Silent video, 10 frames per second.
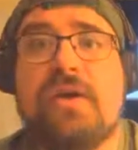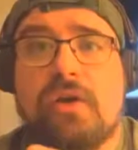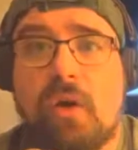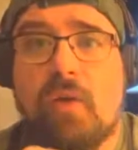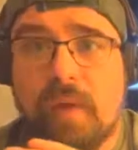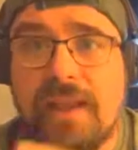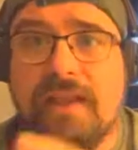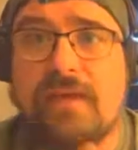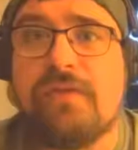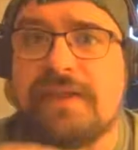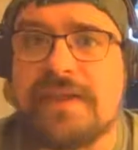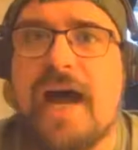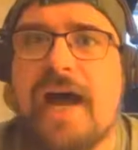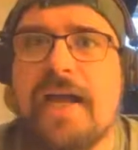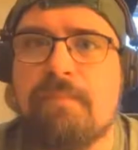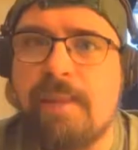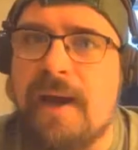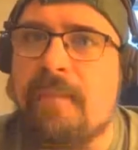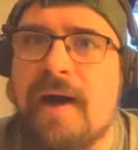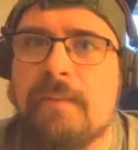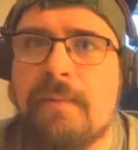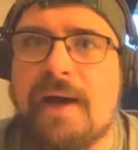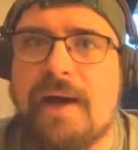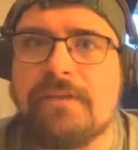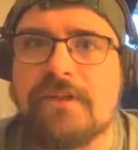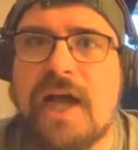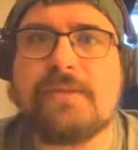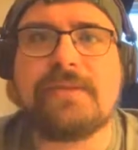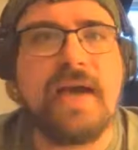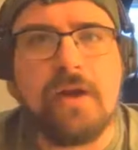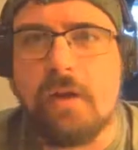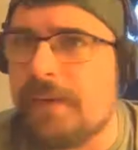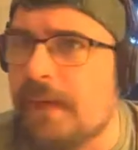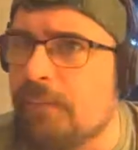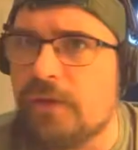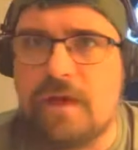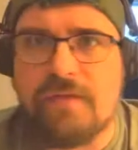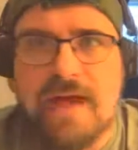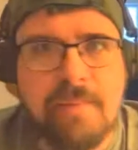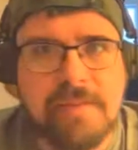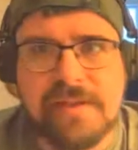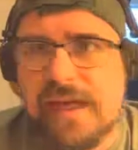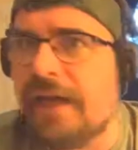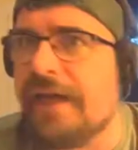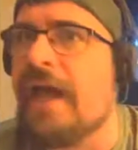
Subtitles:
We live and die by mom and pop shops. I know people love Amazon.